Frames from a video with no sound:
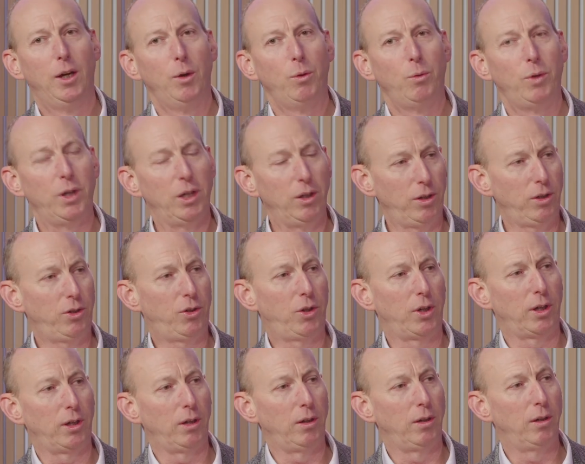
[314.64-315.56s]
We're
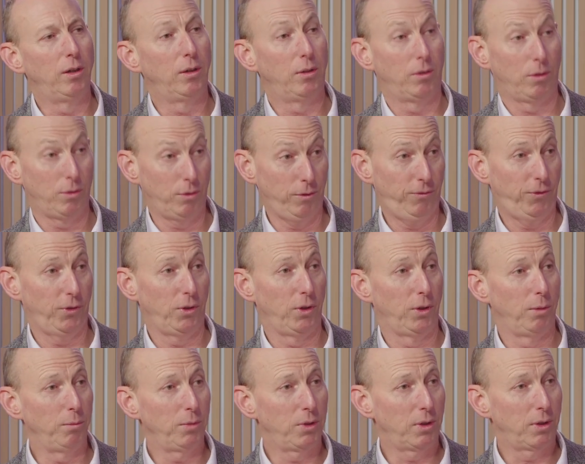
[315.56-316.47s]
urging all
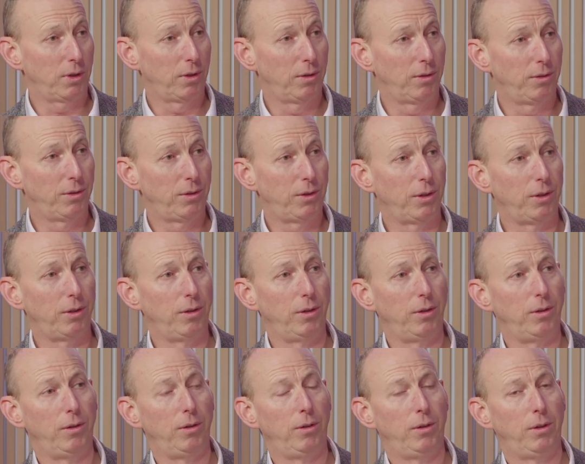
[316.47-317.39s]
firms
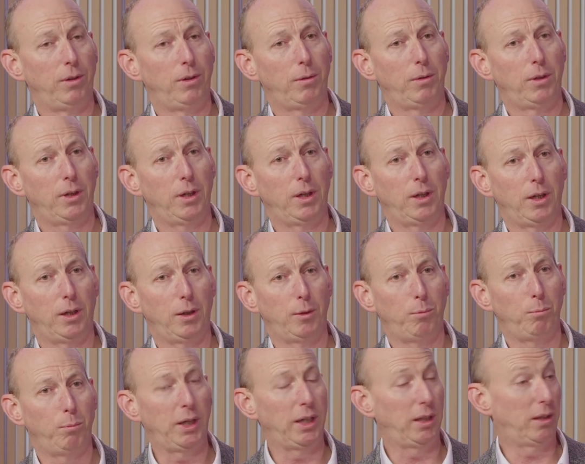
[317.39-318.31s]
to
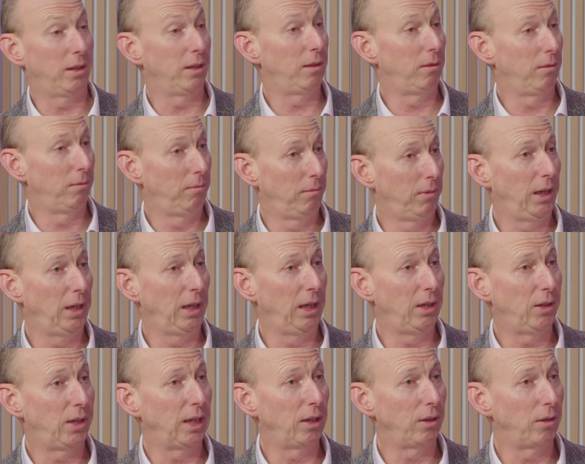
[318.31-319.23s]
make any
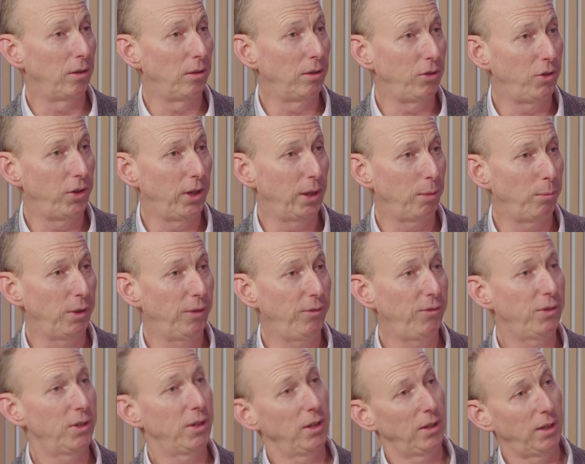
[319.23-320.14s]
technology
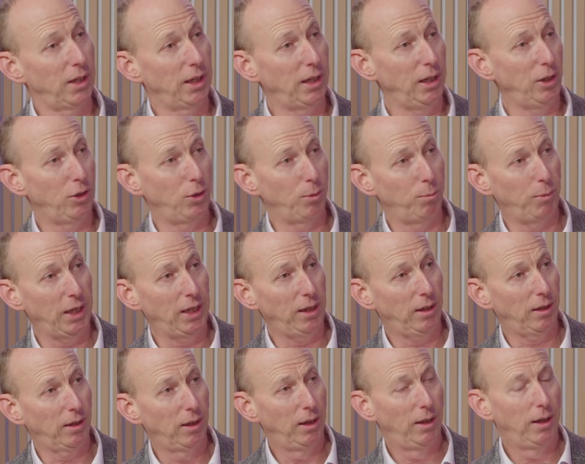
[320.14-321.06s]
uplifts that they need to
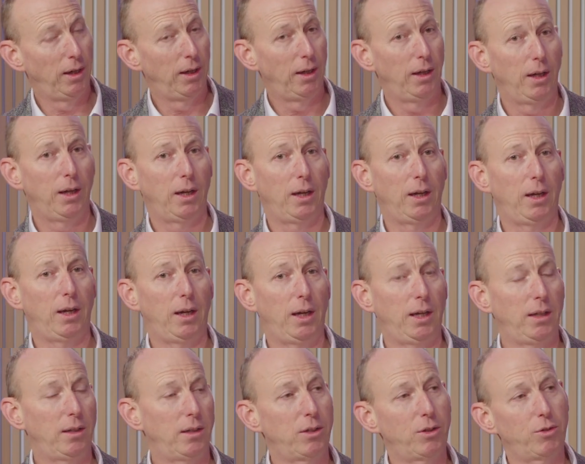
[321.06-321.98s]
make
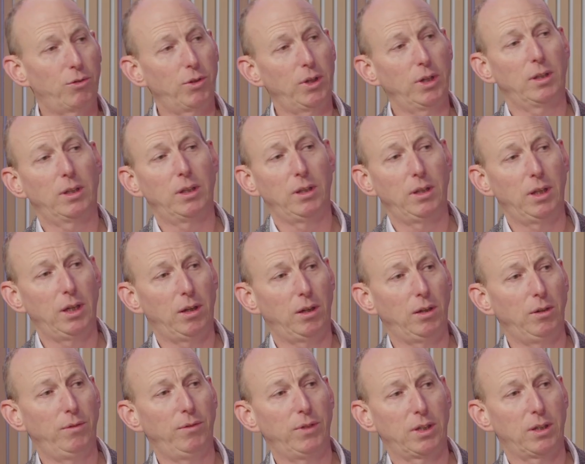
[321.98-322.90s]
and to strengthen the
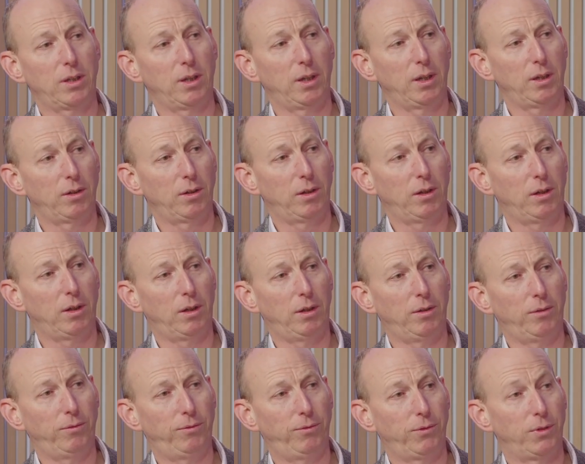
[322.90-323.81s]
oversight
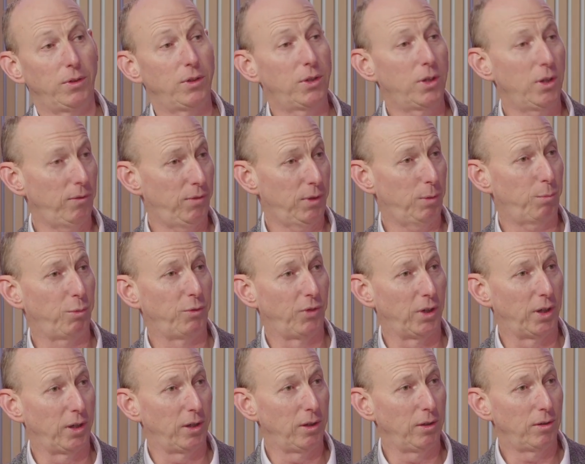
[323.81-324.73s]
of service
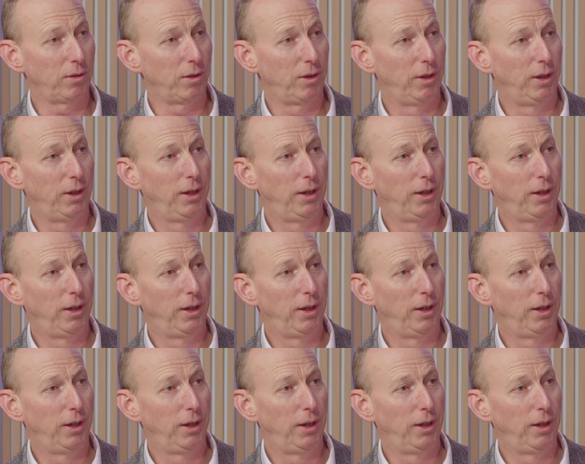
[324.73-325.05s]
providers